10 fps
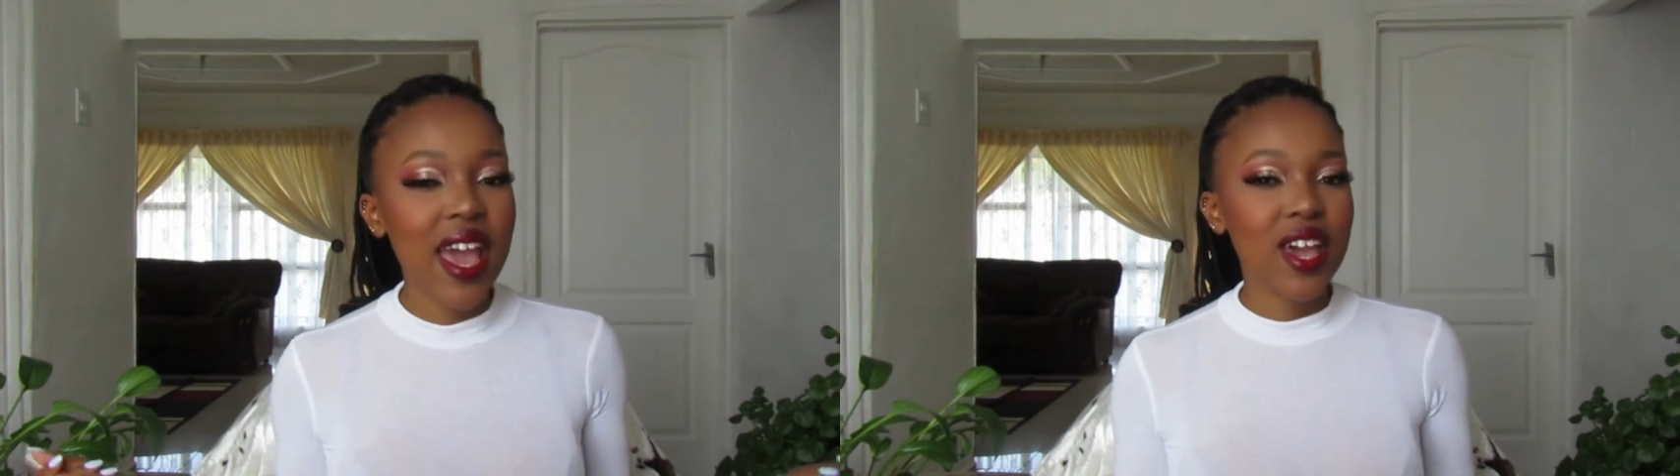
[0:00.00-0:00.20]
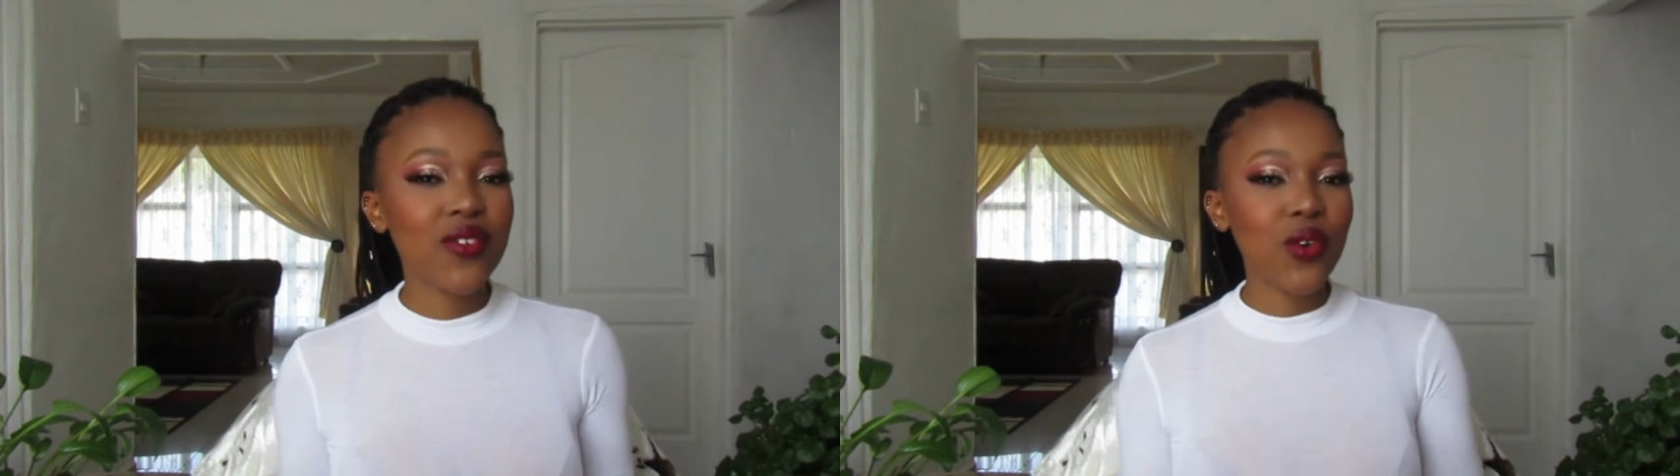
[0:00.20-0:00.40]

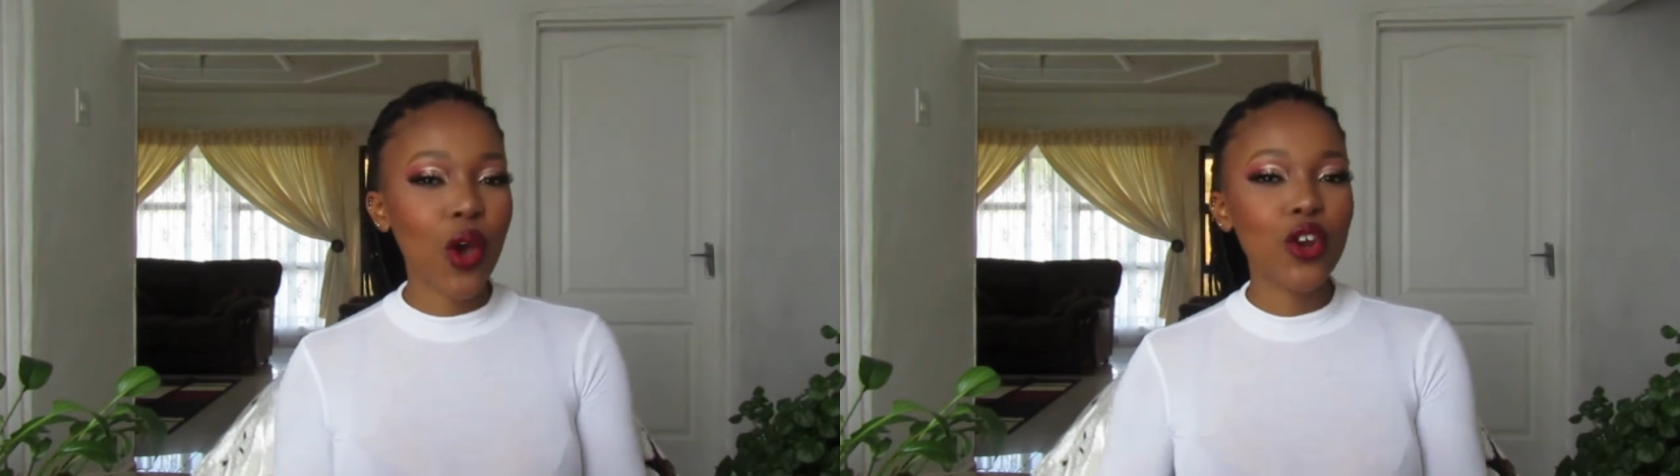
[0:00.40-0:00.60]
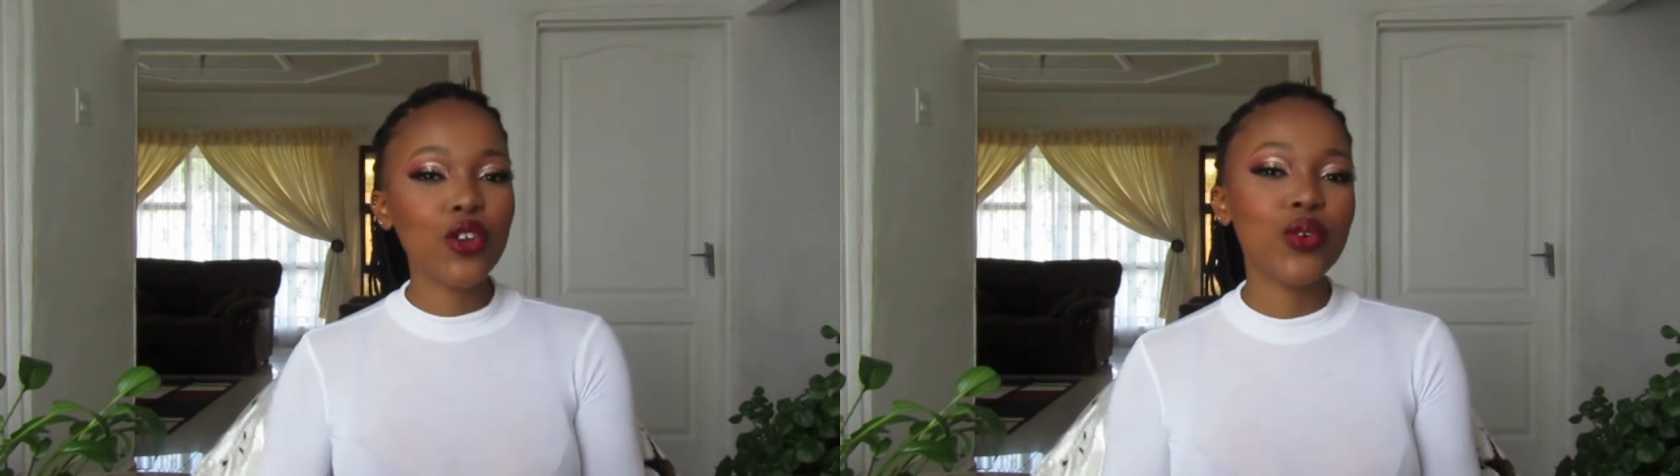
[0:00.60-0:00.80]
If you
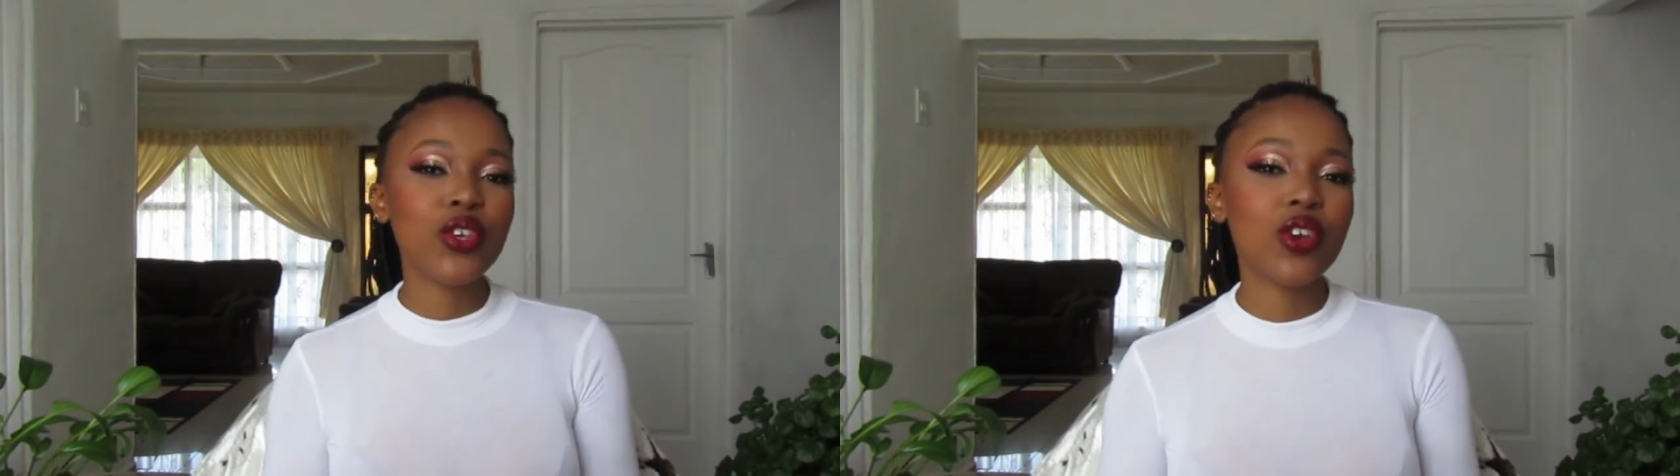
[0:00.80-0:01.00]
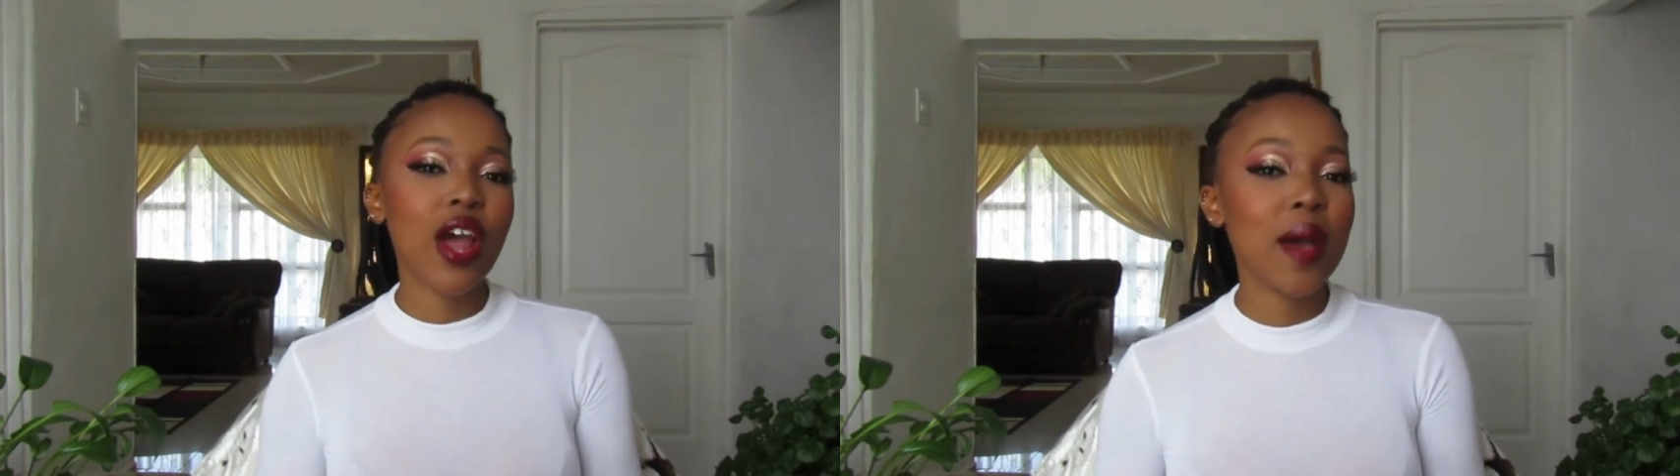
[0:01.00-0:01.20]
are new
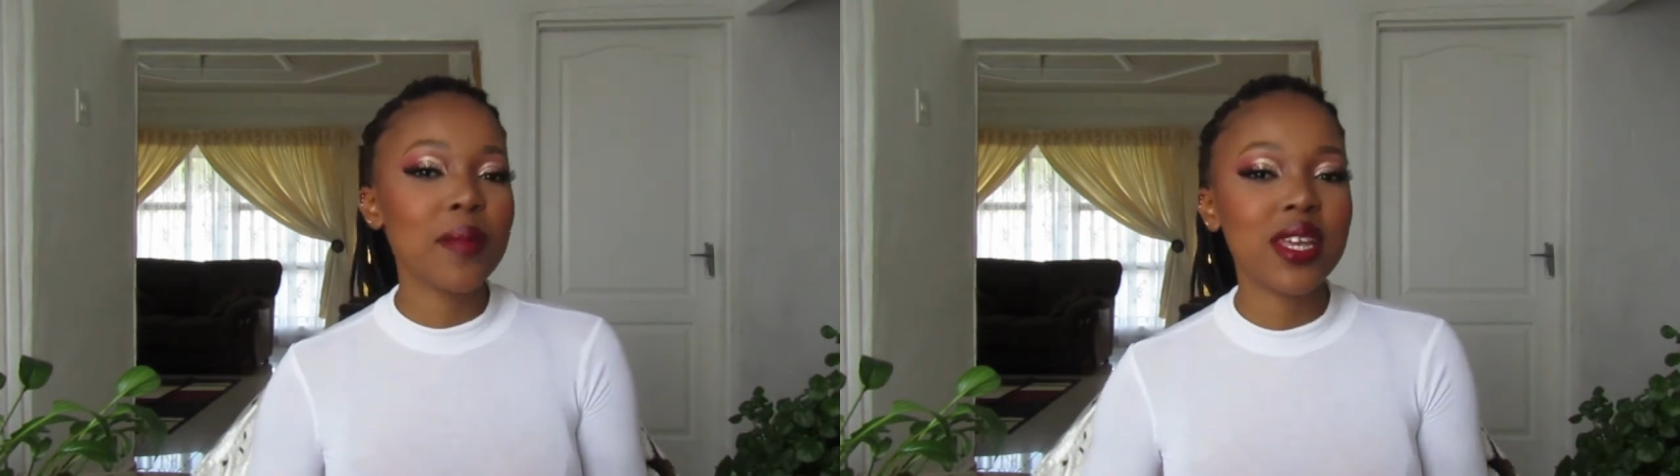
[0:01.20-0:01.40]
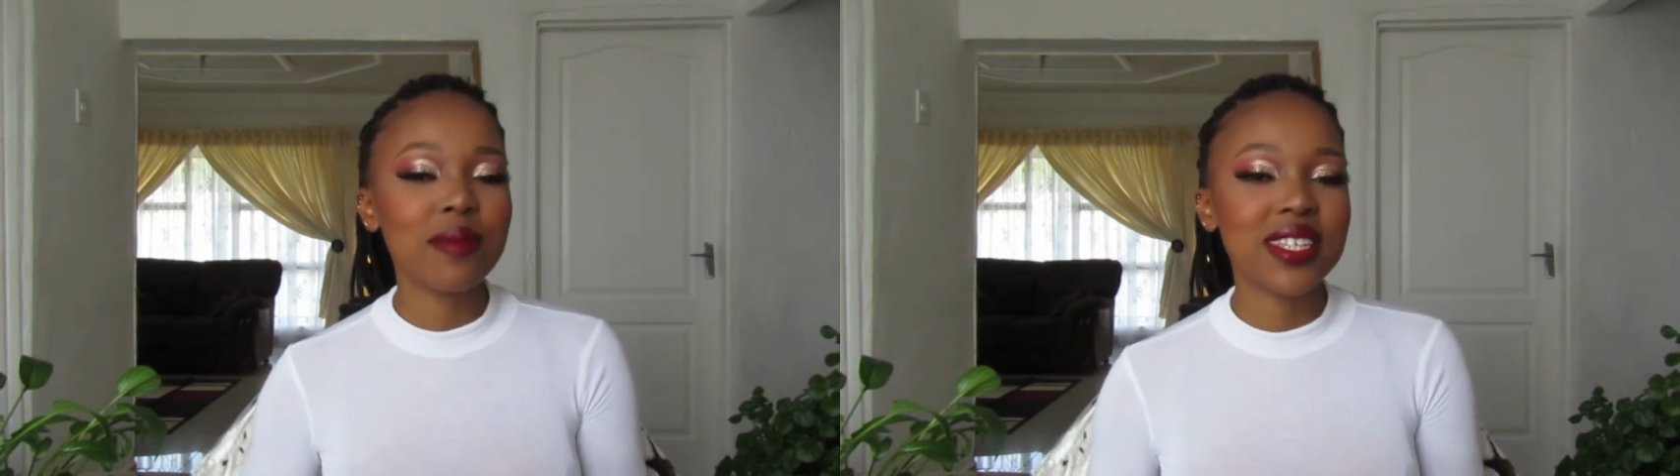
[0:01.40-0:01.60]
here, hi, my name